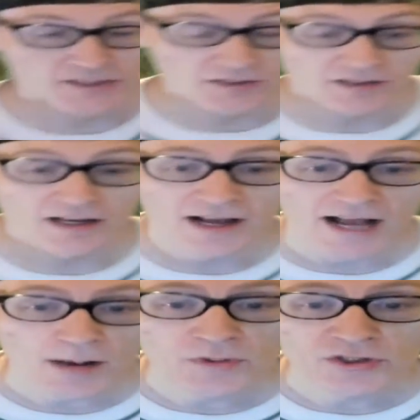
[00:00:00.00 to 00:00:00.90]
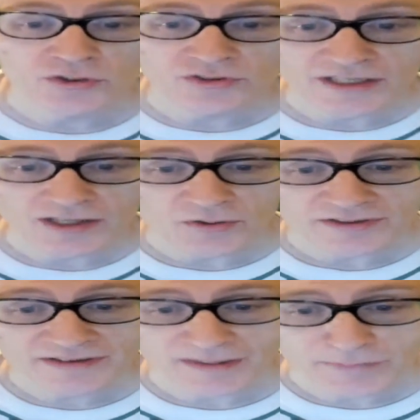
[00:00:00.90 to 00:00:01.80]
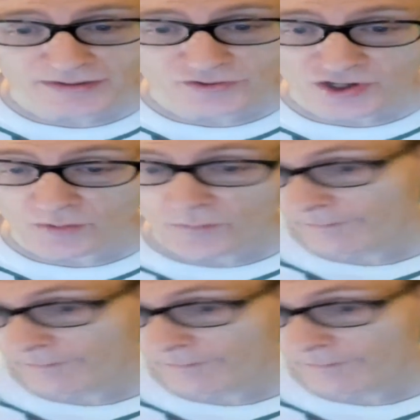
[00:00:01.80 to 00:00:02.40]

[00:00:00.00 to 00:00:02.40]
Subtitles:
know, I would usually go to San Pedro.